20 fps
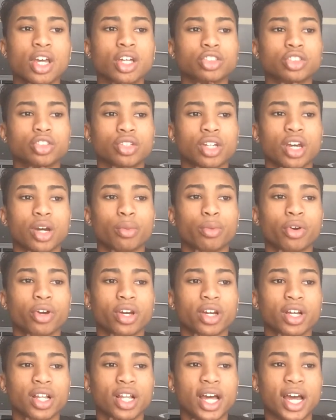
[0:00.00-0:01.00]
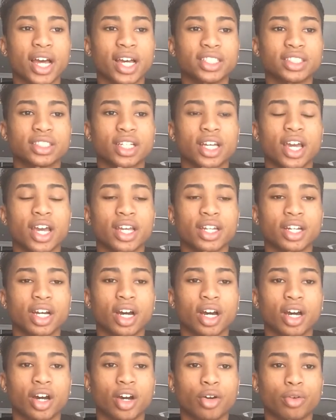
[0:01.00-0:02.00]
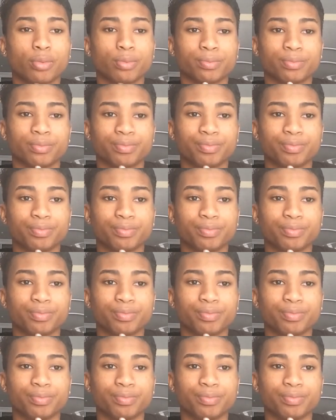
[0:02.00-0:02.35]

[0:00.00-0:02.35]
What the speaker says: So now we're in class and I